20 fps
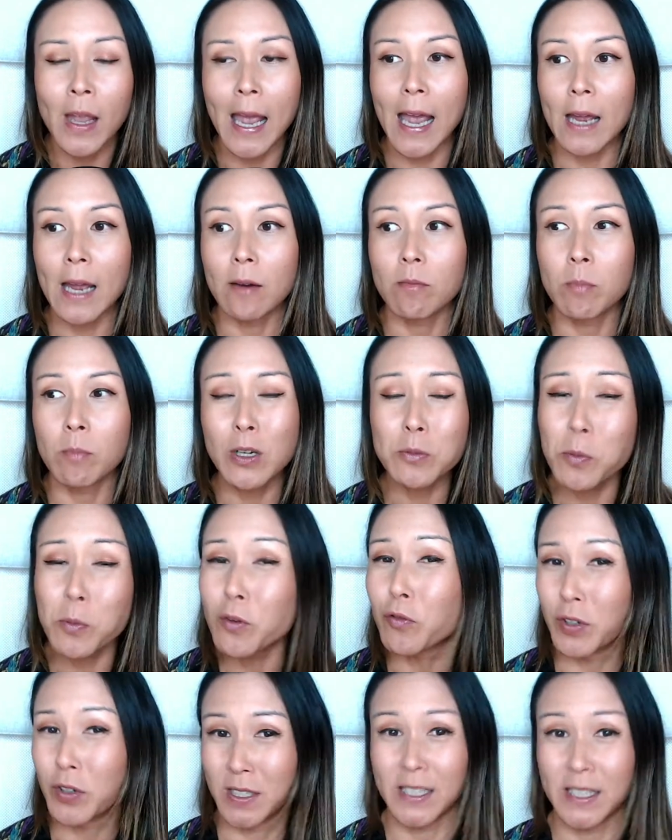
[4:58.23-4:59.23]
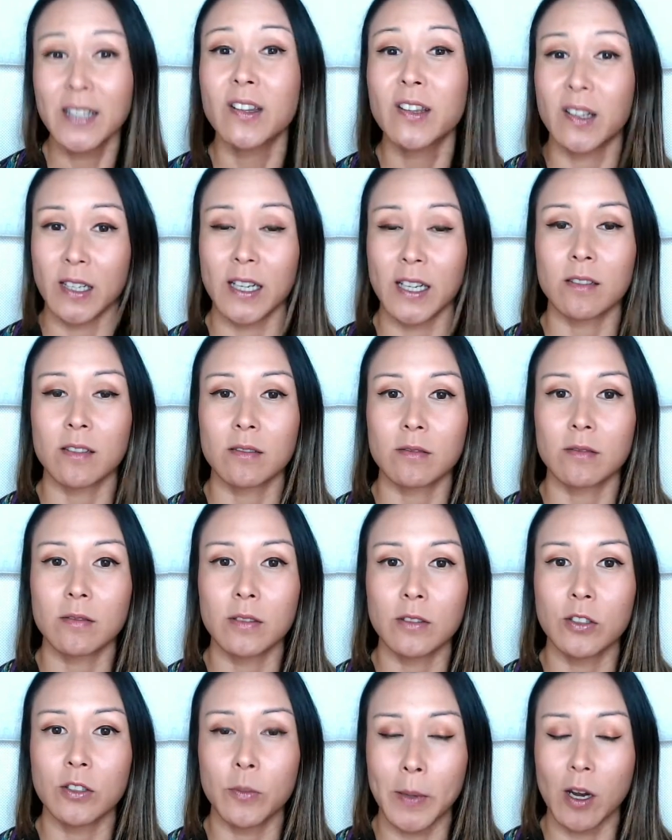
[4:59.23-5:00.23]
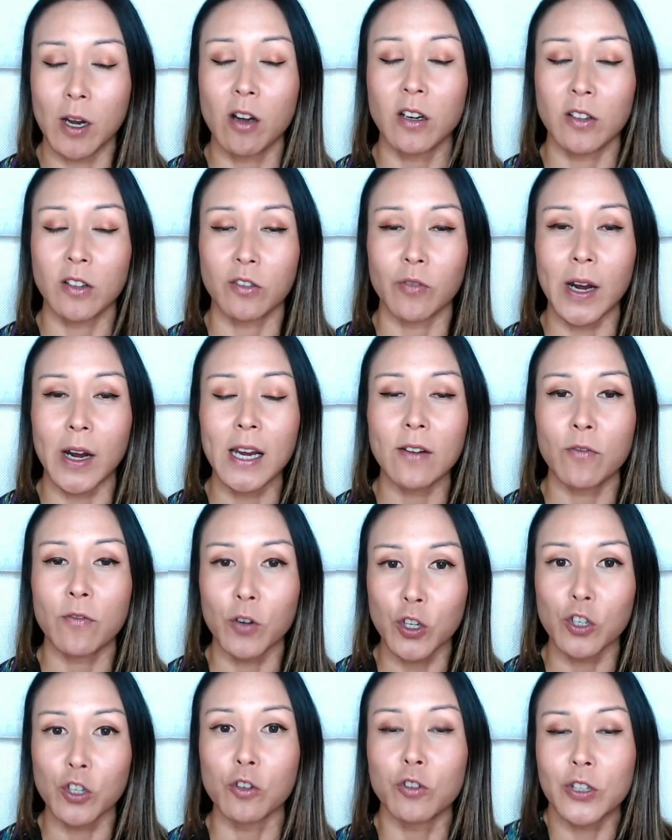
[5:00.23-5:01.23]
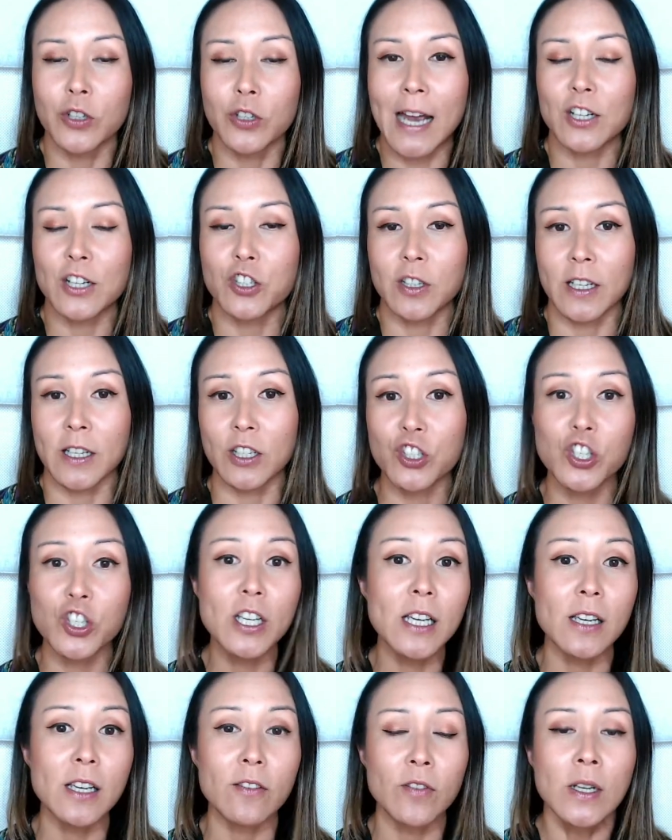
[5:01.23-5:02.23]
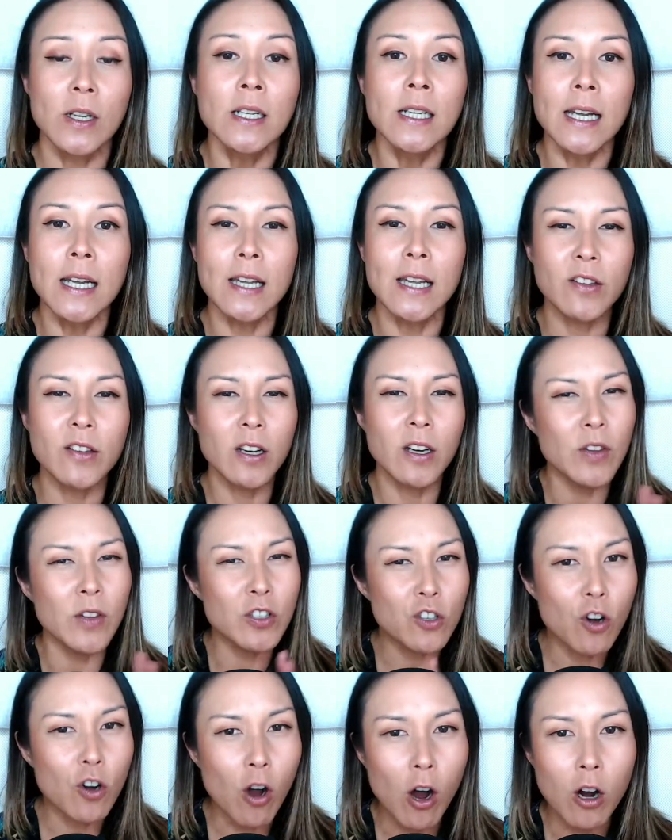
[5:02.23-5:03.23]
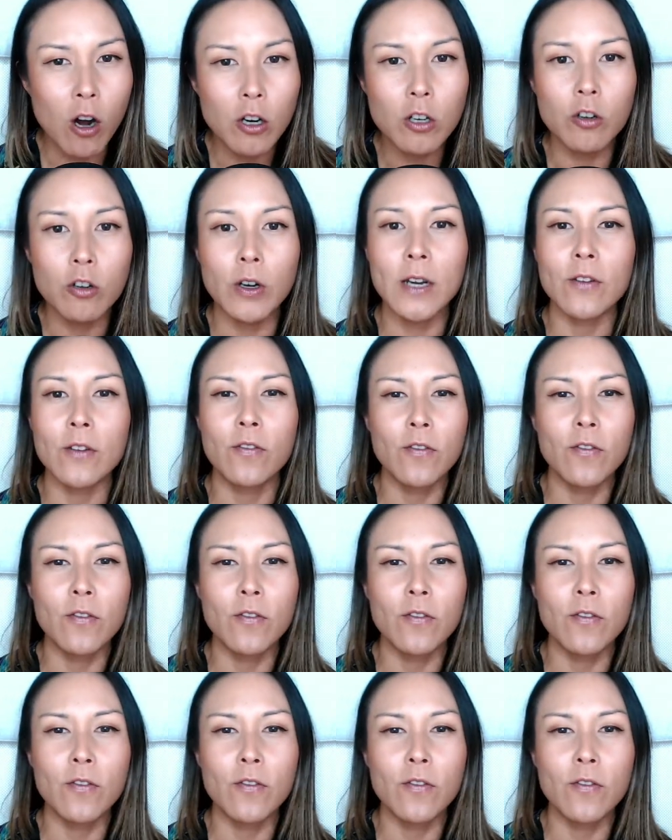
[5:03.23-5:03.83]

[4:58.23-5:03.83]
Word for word: and much more realistic, to be honest, right? For you to actually achieve instead of these concrete,